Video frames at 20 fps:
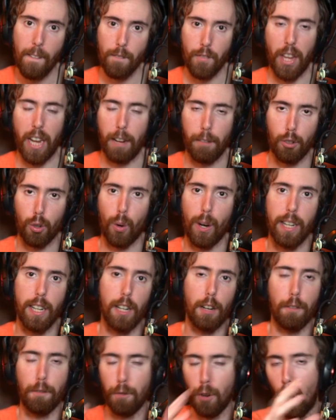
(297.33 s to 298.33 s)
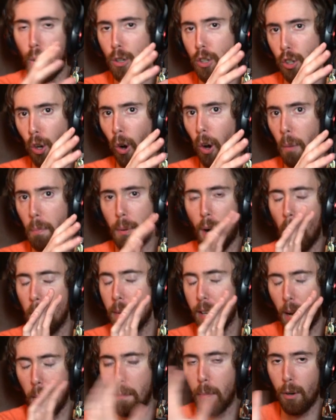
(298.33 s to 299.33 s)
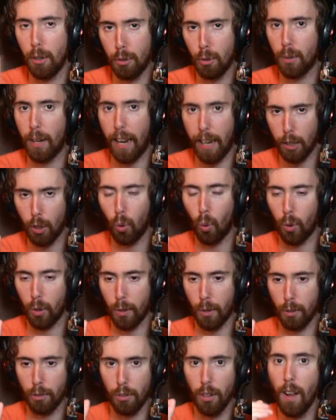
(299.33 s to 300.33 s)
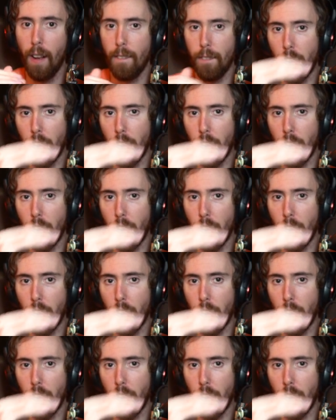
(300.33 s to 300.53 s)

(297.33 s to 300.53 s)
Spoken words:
They have created a flowchart probably at Blizzard headquarters